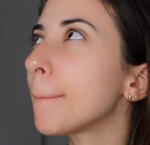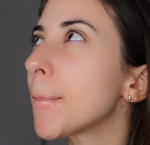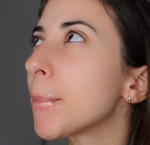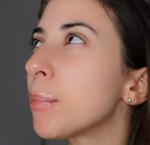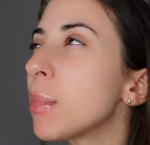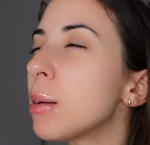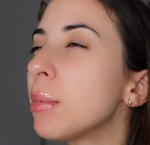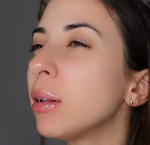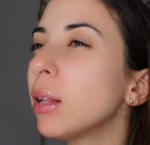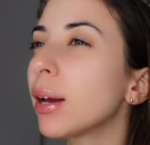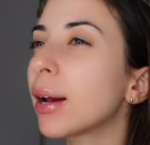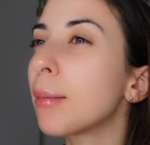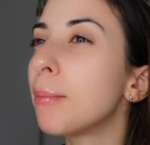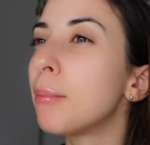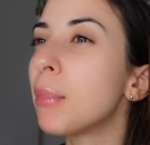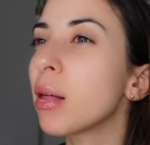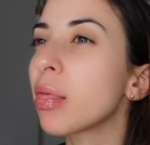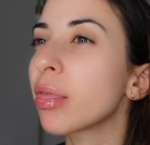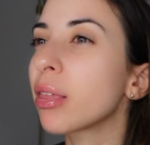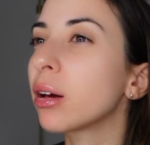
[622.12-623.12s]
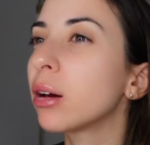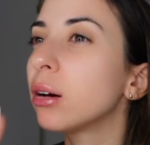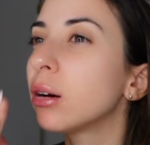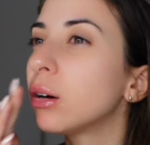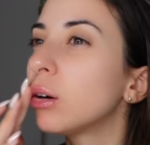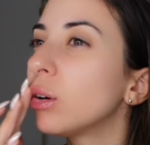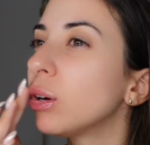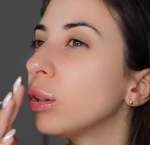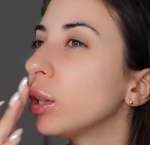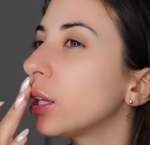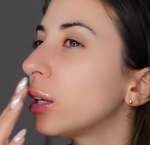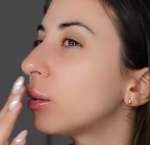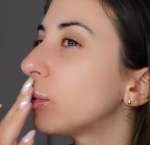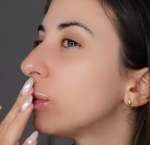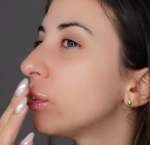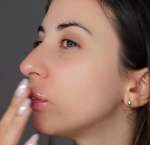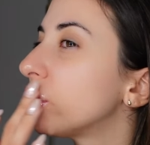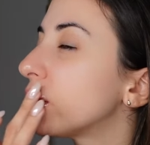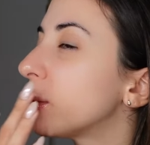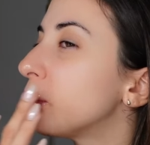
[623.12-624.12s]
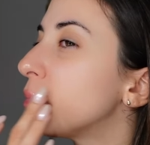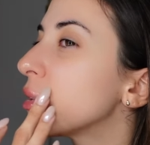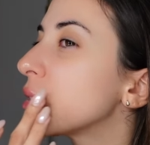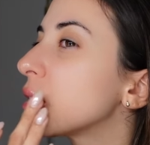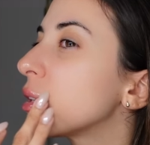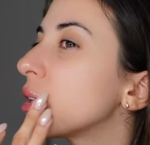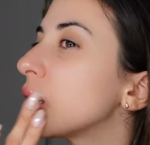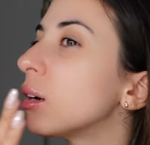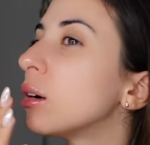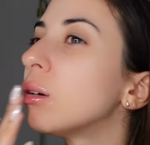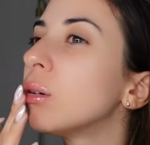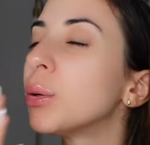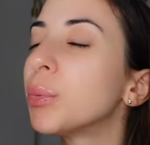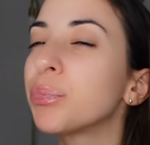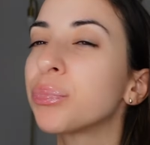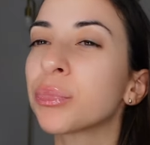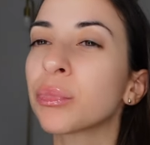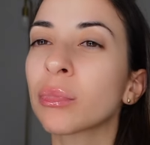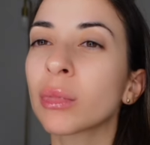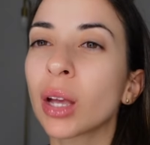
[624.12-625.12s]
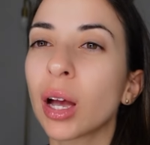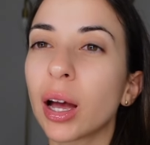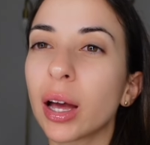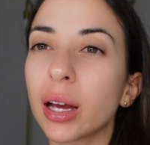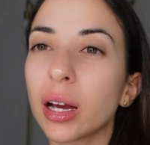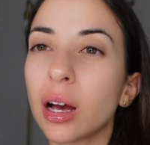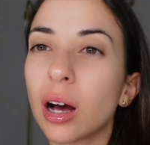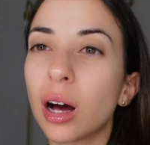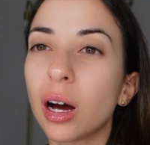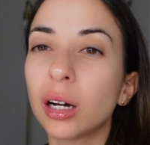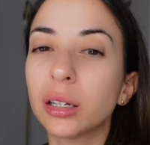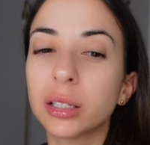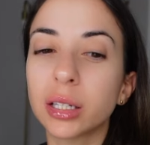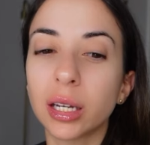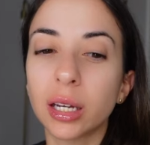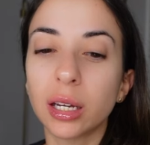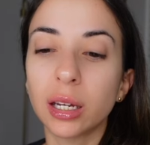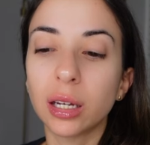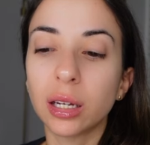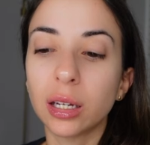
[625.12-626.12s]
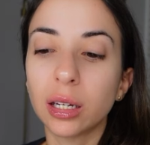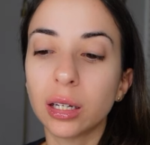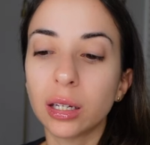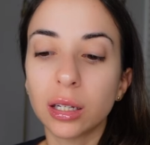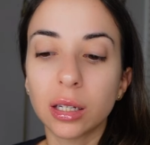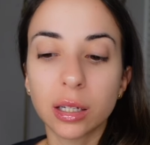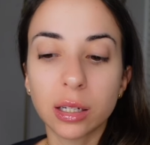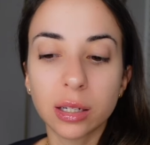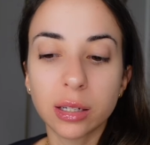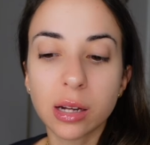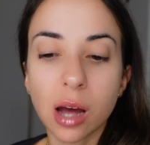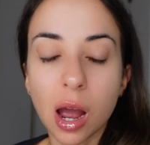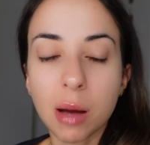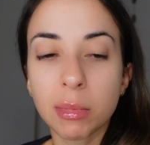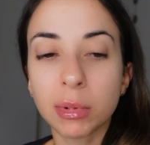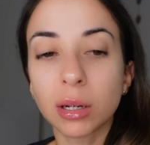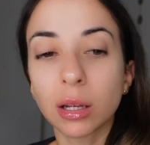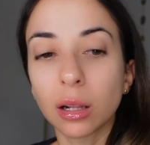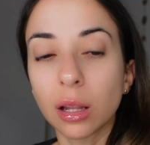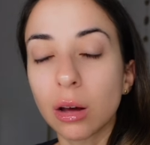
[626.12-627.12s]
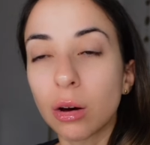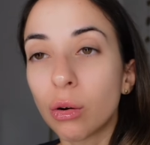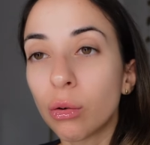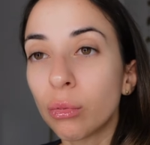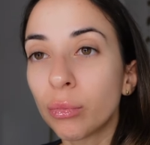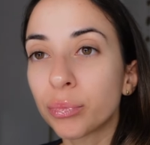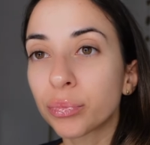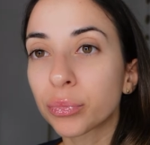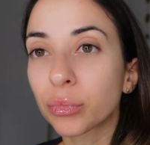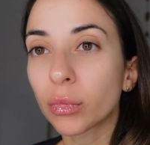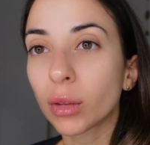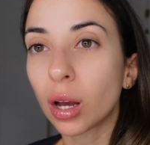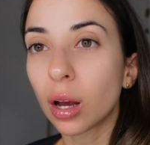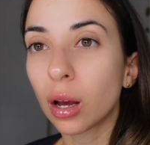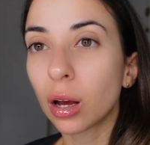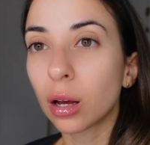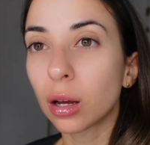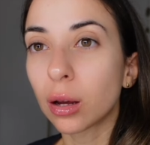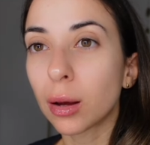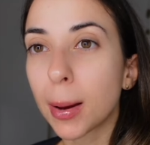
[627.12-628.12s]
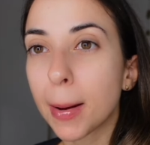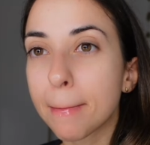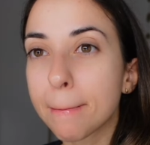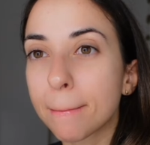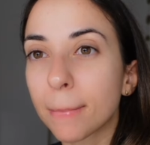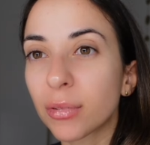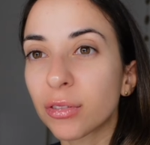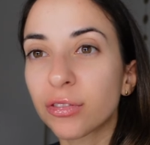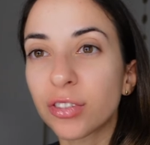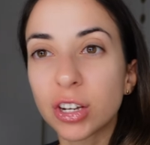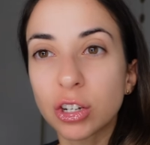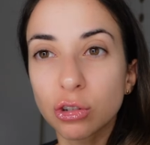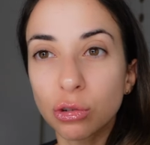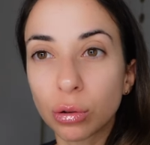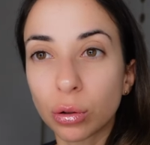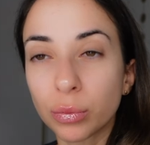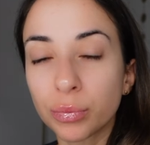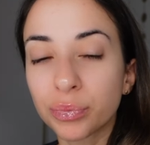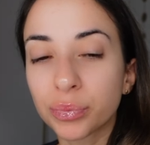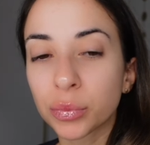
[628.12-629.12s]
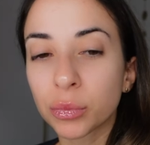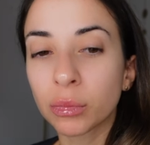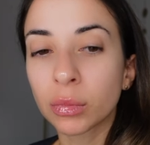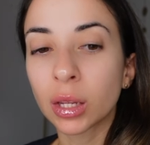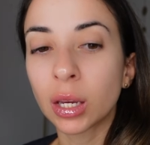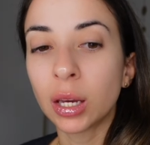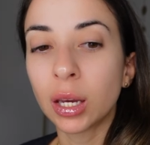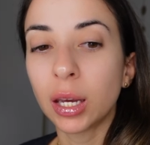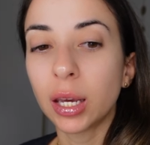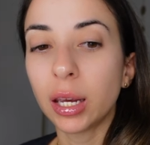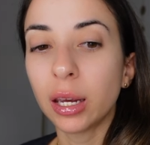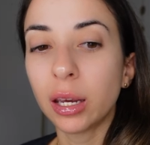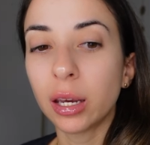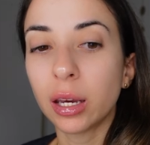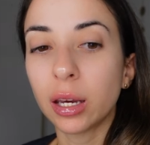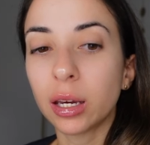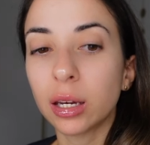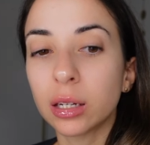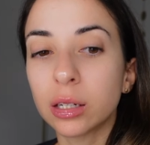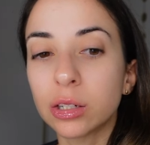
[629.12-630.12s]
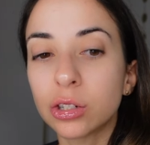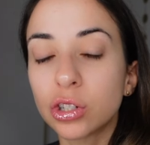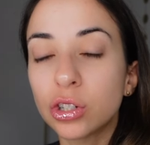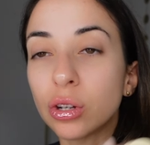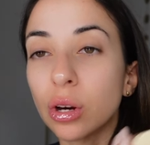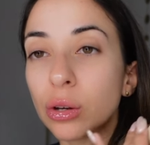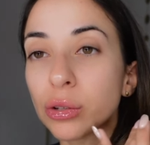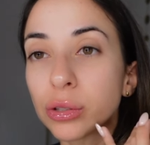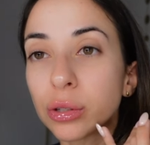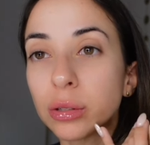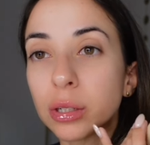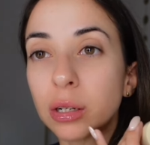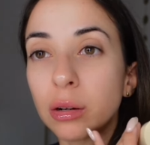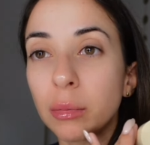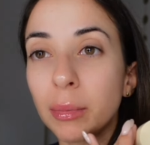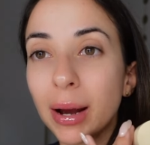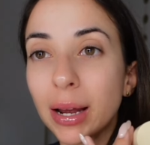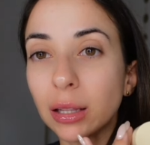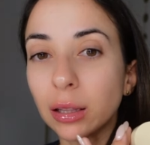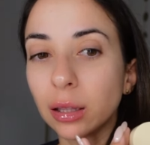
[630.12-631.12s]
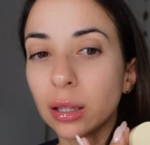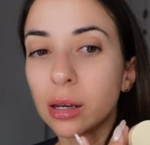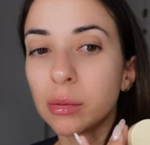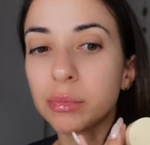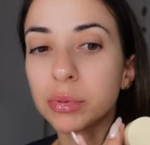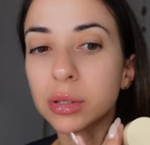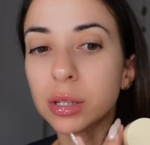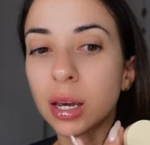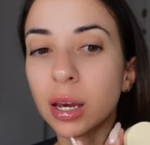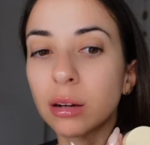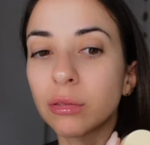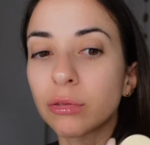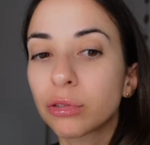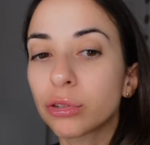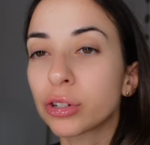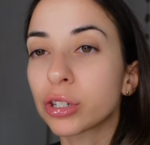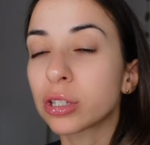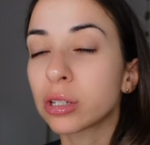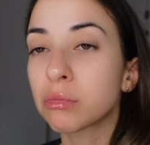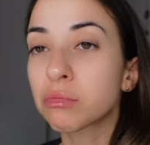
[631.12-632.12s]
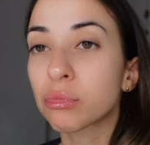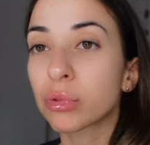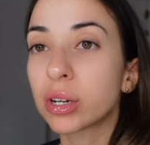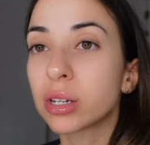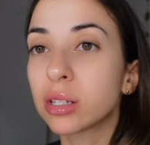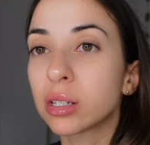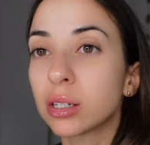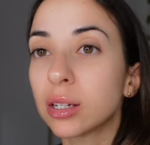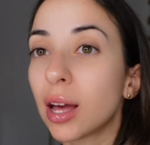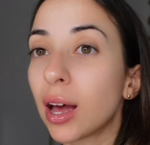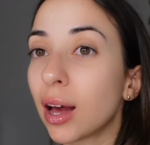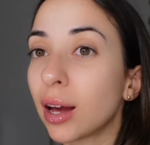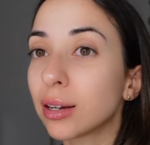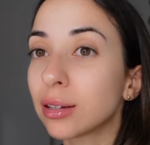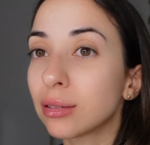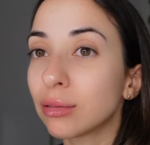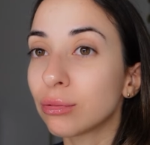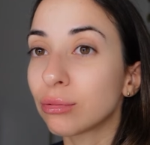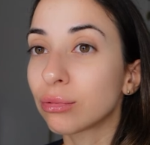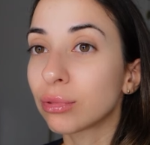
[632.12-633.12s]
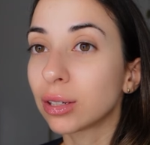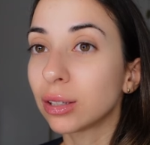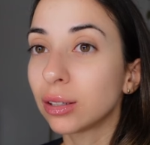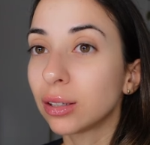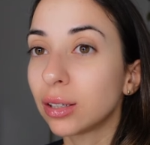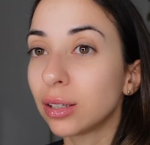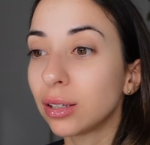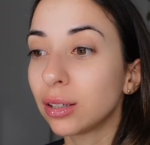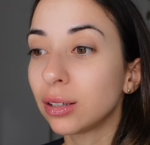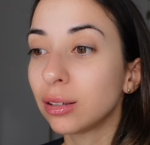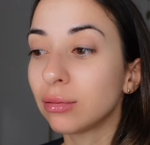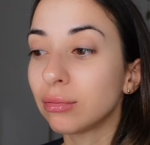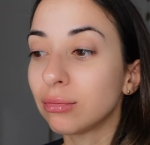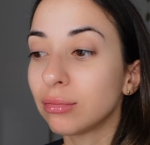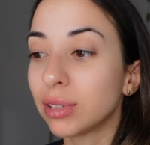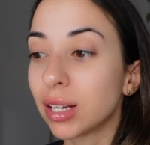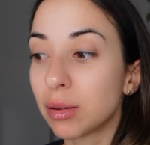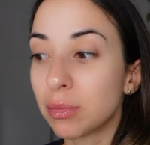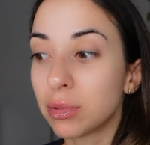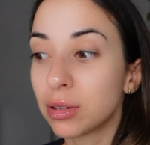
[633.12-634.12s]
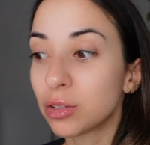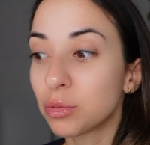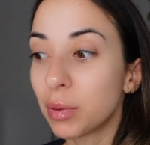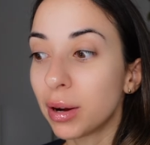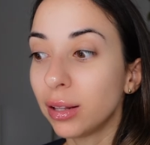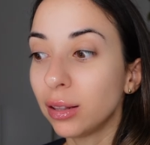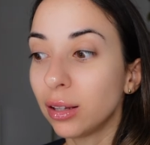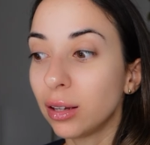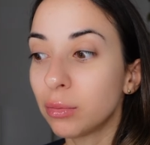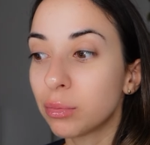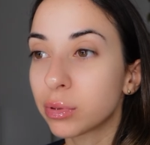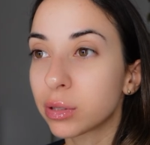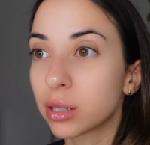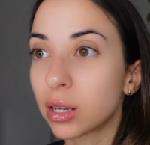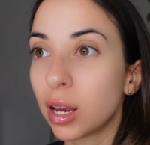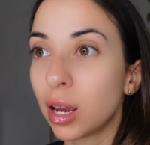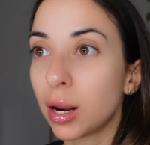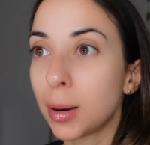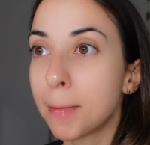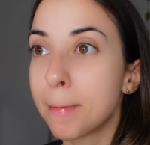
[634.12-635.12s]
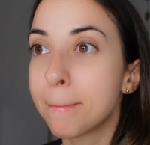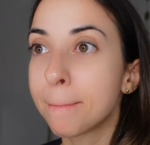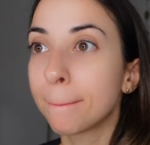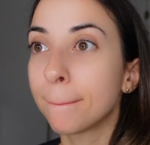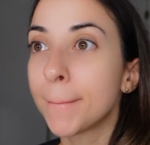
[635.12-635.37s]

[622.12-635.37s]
maybe like a month ago, a little over a month ago, I got a Diamond Glow um, facial and she also did on my lips and for some reason that really damaged my lips and